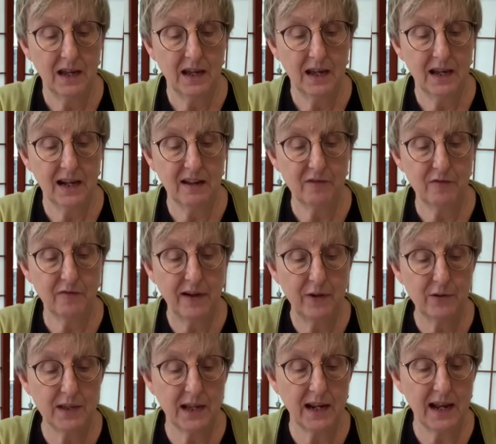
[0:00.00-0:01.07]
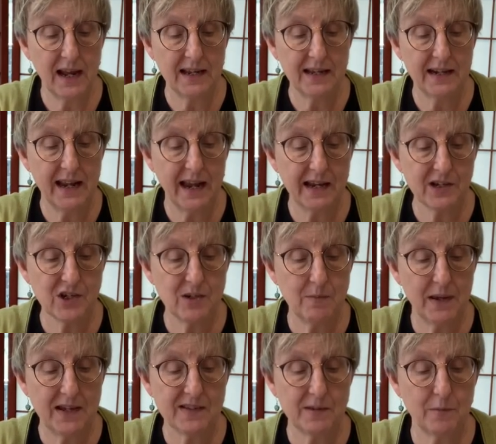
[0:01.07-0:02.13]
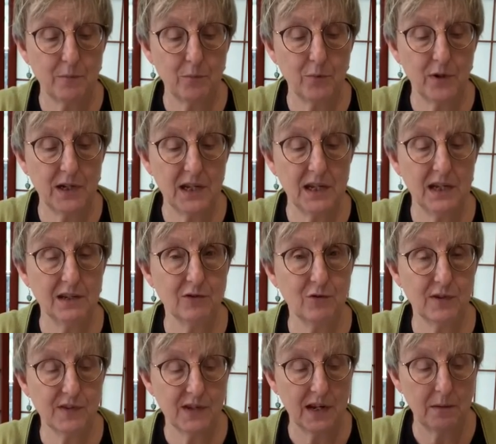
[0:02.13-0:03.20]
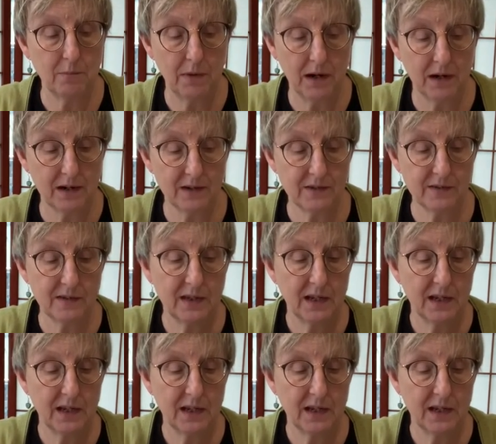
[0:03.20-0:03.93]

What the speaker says: and I found that I can actually make some pretty interesting marks